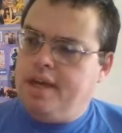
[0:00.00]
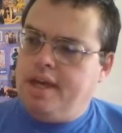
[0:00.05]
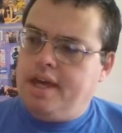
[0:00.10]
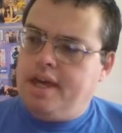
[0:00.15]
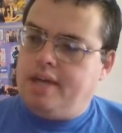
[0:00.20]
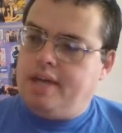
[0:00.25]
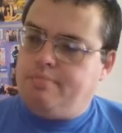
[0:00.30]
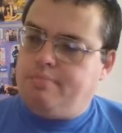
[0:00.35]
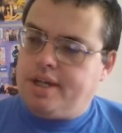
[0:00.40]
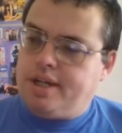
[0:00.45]

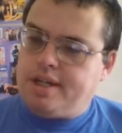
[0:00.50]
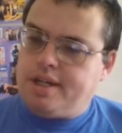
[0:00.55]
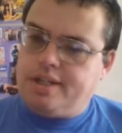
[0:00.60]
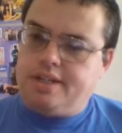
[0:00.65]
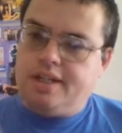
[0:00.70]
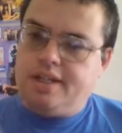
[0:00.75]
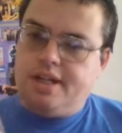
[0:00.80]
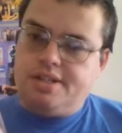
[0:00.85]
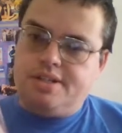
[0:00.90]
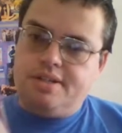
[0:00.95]
And back in
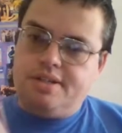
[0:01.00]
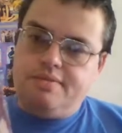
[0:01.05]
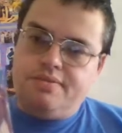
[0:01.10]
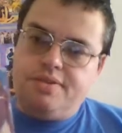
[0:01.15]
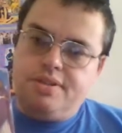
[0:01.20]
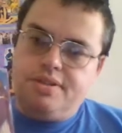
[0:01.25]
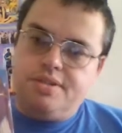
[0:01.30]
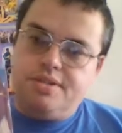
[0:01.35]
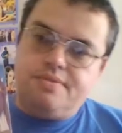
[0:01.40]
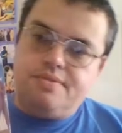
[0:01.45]
the
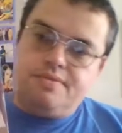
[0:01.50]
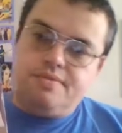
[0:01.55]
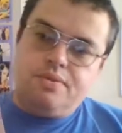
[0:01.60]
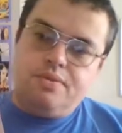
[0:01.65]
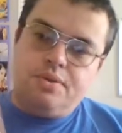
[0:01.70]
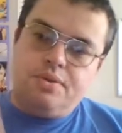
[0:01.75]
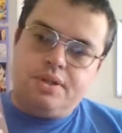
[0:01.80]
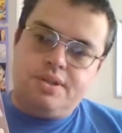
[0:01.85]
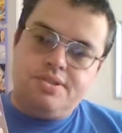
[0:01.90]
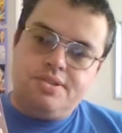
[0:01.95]
1830s and
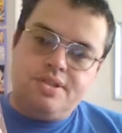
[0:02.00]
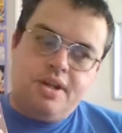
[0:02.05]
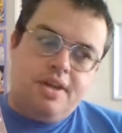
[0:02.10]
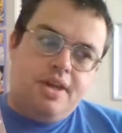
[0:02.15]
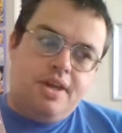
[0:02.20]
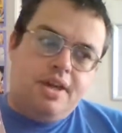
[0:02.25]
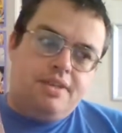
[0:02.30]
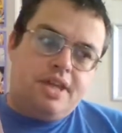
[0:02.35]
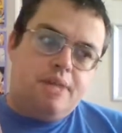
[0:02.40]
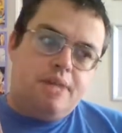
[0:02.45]
40s,
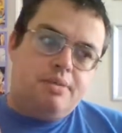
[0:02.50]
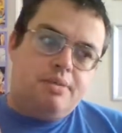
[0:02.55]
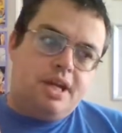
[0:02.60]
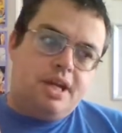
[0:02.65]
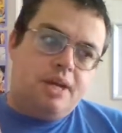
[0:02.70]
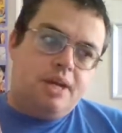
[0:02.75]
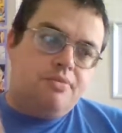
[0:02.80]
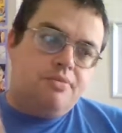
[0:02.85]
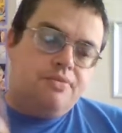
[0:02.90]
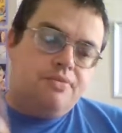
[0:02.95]
they
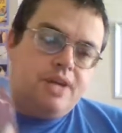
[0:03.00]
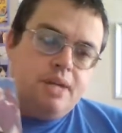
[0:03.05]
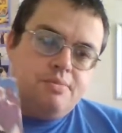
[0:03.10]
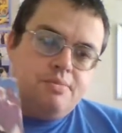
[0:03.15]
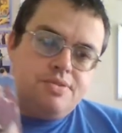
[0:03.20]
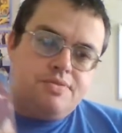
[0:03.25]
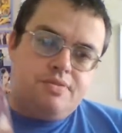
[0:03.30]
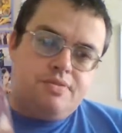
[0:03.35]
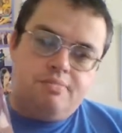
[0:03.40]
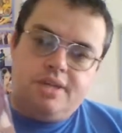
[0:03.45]
became
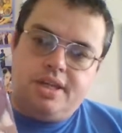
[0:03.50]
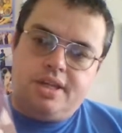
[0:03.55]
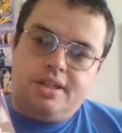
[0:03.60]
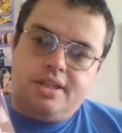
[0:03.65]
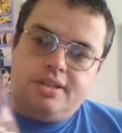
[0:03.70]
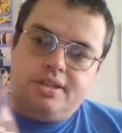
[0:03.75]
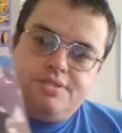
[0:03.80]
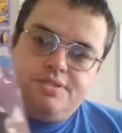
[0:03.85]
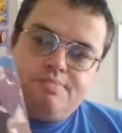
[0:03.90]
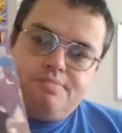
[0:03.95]
famous for
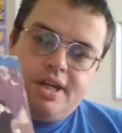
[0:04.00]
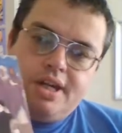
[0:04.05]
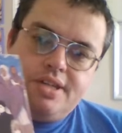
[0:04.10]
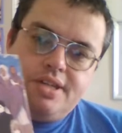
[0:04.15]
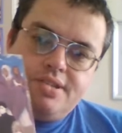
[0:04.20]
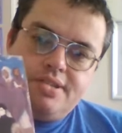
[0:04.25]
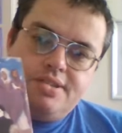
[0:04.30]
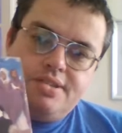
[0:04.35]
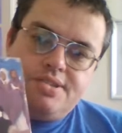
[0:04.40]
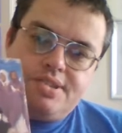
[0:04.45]
making these
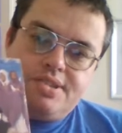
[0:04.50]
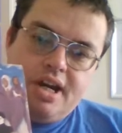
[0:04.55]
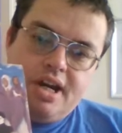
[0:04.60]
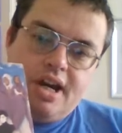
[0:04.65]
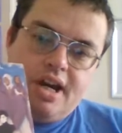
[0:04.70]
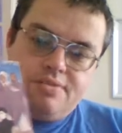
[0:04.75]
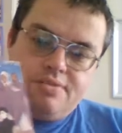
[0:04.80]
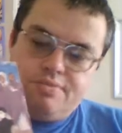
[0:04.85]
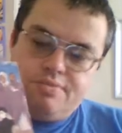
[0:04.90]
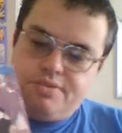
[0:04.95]
Paisley
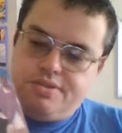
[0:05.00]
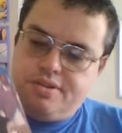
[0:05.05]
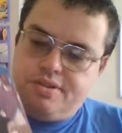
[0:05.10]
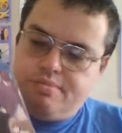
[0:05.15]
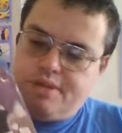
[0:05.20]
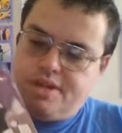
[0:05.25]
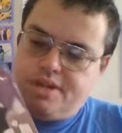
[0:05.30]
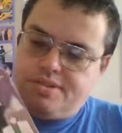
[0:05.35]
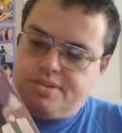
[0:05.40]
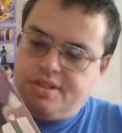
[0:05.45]
scarves, which are
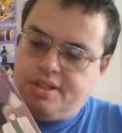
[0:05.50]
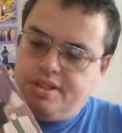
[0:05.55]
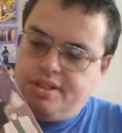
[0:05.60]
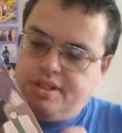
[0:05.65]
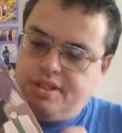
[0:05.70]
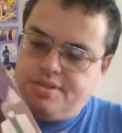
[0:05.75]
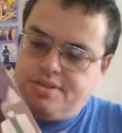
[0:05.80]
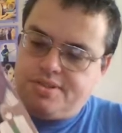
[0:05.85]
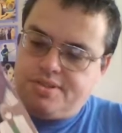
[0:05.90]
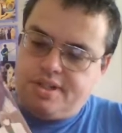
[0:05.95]
basically,
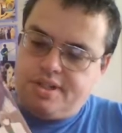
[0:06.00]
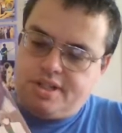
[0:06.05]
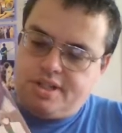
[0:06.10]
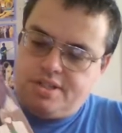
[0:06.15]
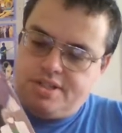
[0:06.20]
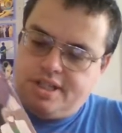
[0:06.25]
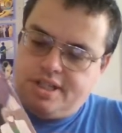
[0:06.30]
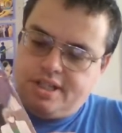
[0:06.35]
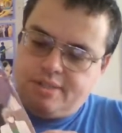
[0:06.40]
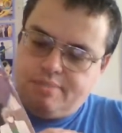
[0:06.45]
the
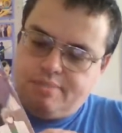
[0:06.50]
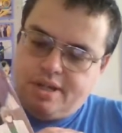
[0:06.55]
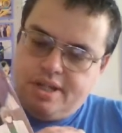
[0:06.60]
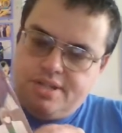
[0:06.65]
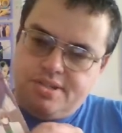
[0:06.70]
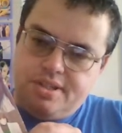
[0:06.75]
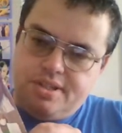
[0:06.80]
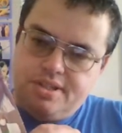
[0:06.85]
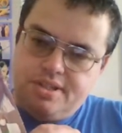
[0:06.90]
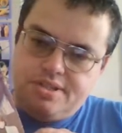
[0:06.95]
psychedelic
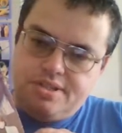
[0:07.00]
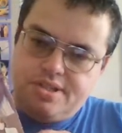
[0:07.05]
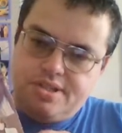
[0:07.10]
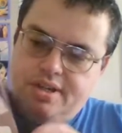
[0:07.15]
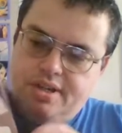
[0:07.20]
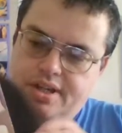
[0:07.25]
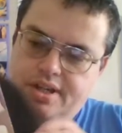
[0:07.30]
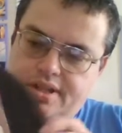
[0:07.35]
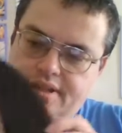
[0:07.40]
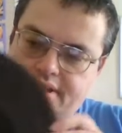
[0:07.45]
Paisley
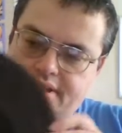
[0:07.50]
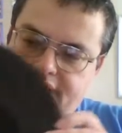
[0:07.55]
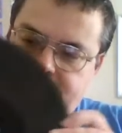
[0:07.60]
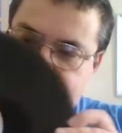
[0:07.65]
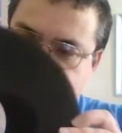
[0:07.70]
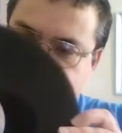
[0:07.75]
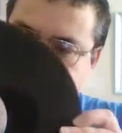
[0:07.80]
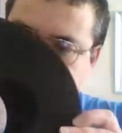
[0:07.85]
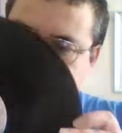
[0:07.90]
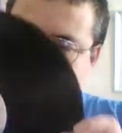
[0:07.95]
design,
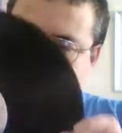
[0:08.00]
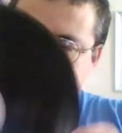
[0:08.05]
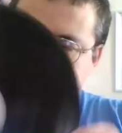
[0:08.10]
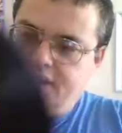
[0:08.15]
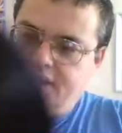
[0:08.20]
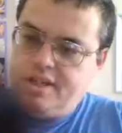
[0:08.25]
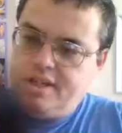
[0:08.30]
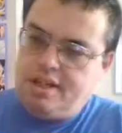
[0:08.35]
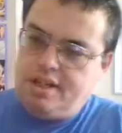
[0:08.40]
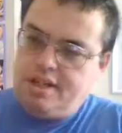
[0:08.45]
this thing
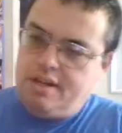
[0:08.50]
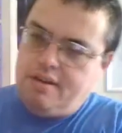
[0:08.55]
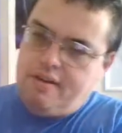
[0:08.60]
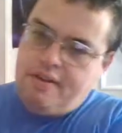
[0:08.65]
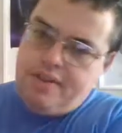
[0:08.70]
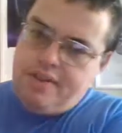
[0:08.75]
here.